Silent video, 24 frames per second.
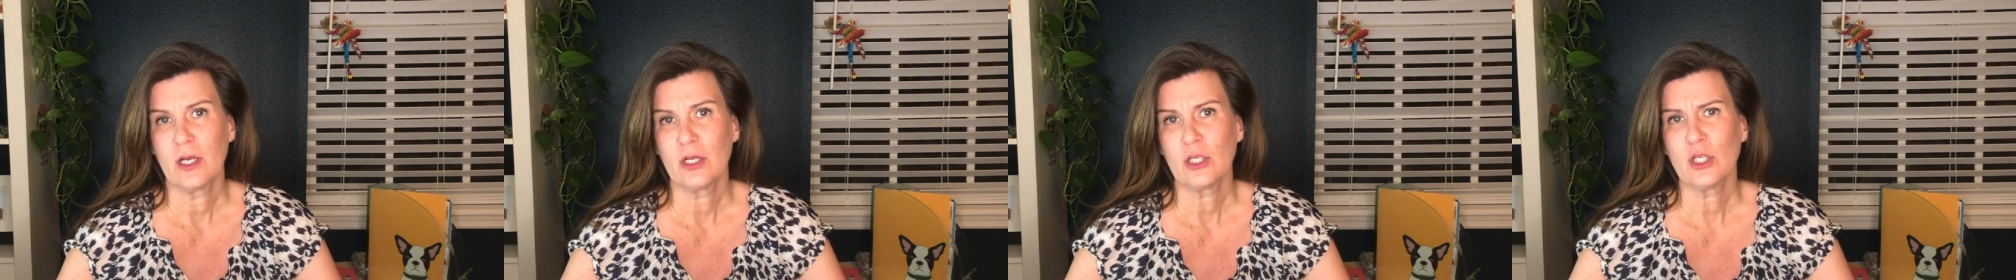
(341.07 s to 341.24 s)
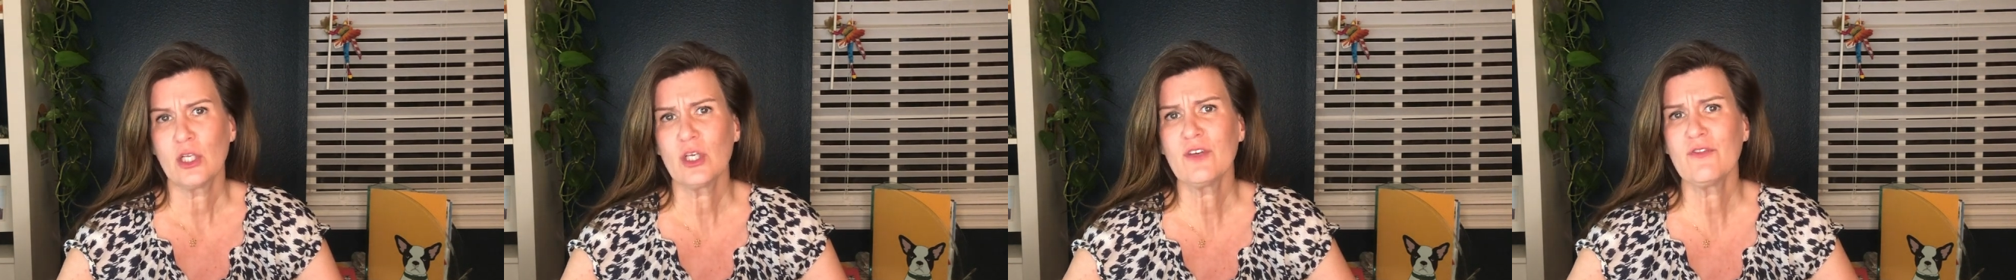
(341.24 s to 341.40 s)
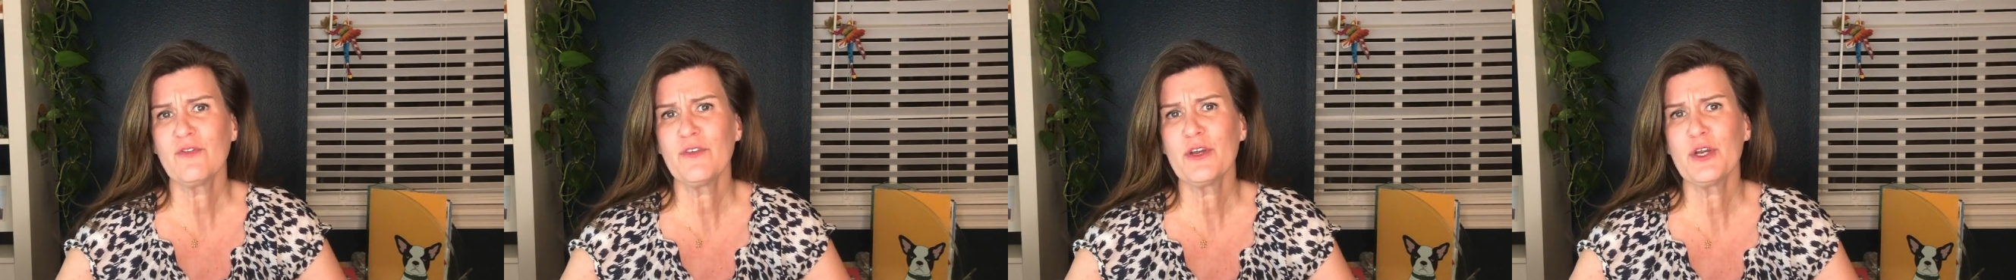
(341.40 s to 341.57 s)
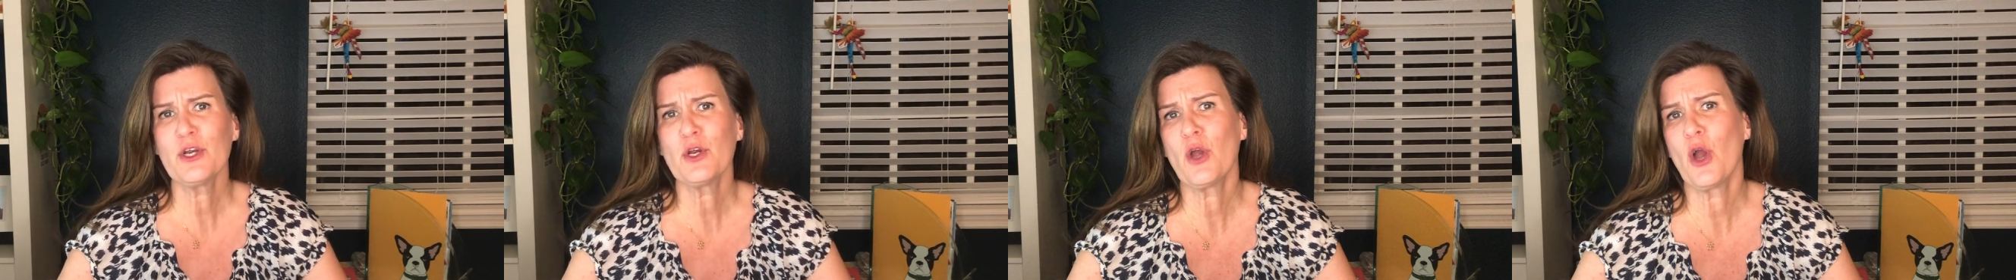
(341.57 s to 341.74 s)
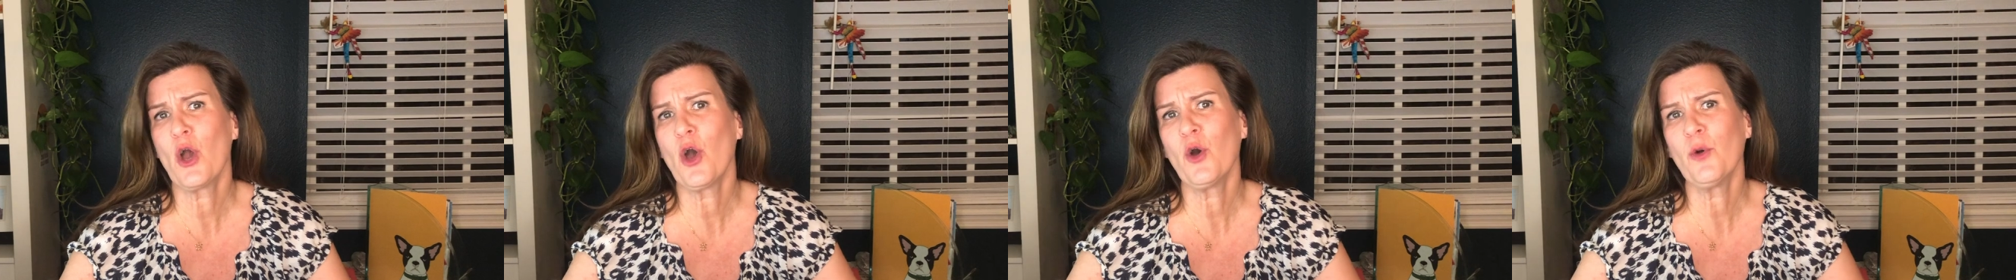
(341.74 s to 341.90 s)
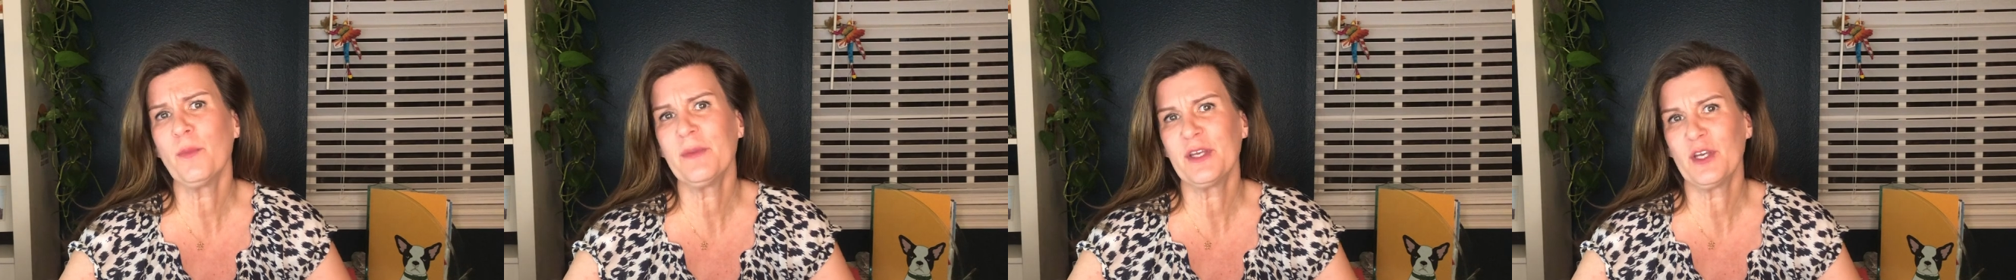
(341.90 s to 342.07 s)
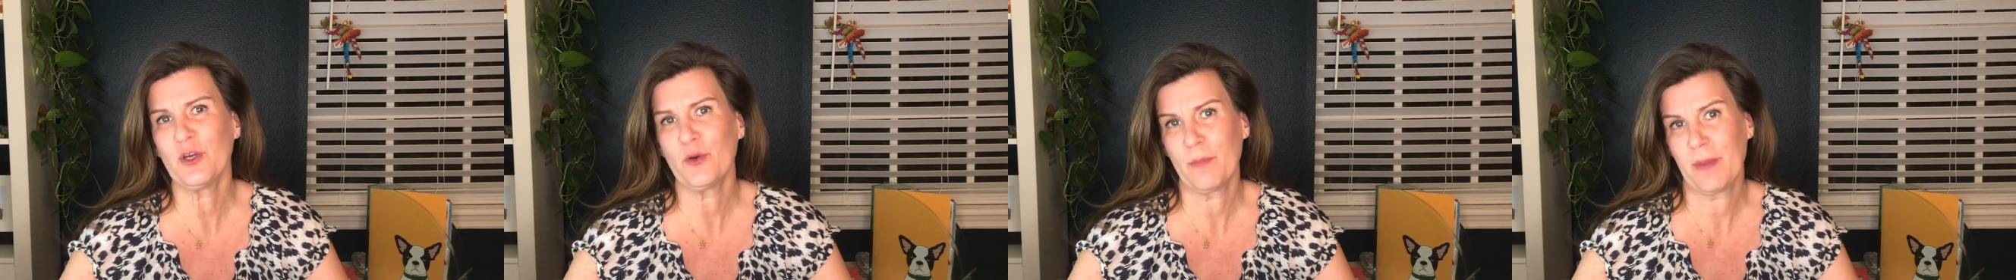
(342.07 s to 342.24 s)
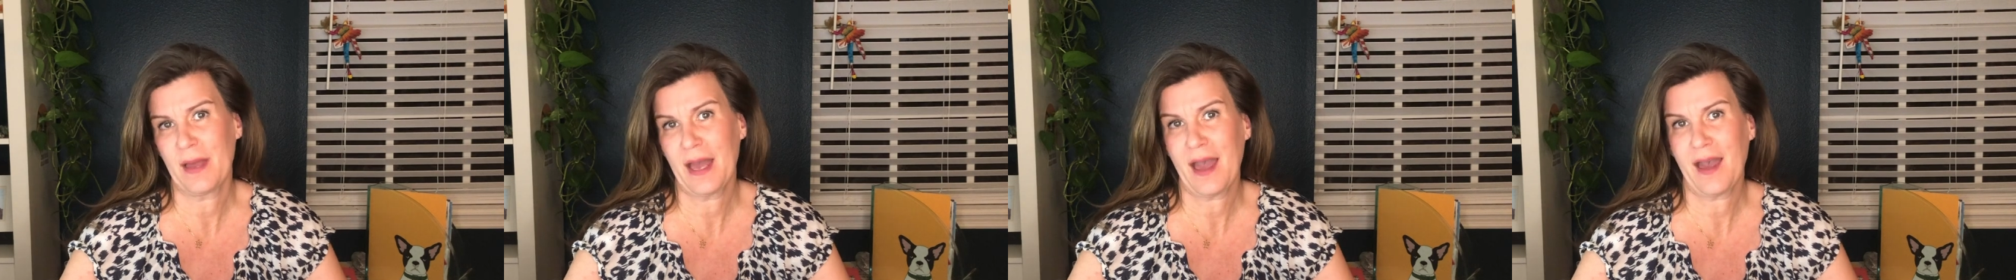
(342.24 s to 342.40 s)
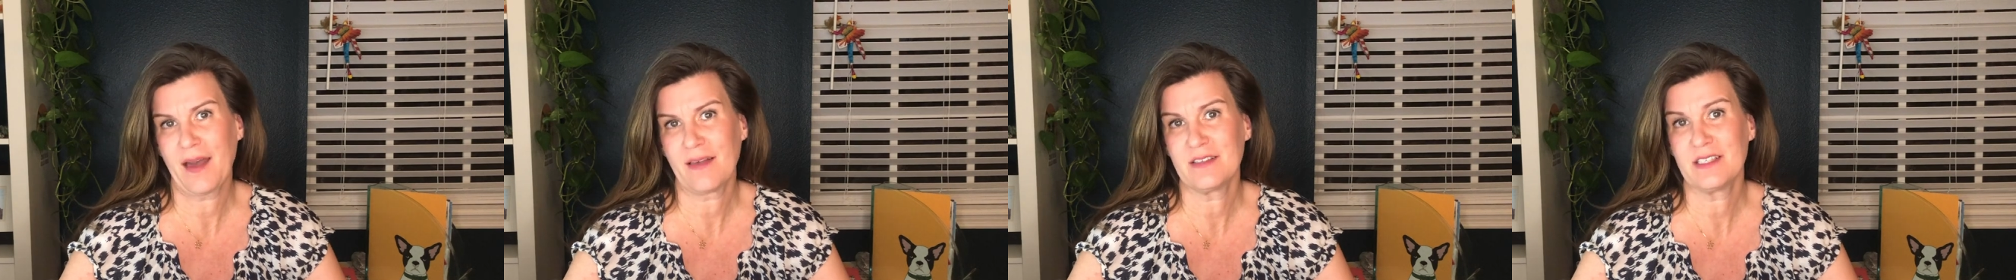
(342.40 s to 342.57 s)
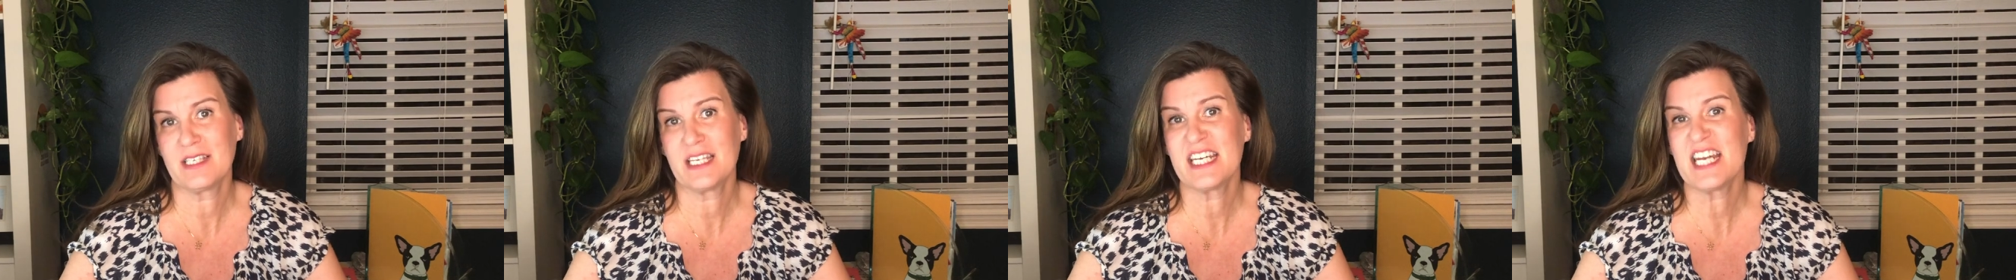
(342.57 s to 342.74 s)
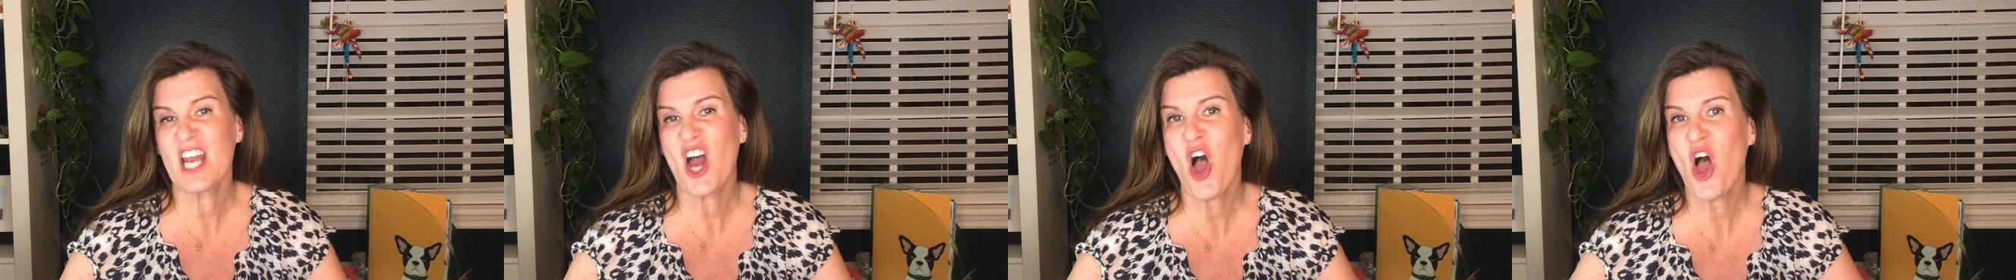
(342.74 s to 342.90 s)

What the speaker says: Look for your homeopaths and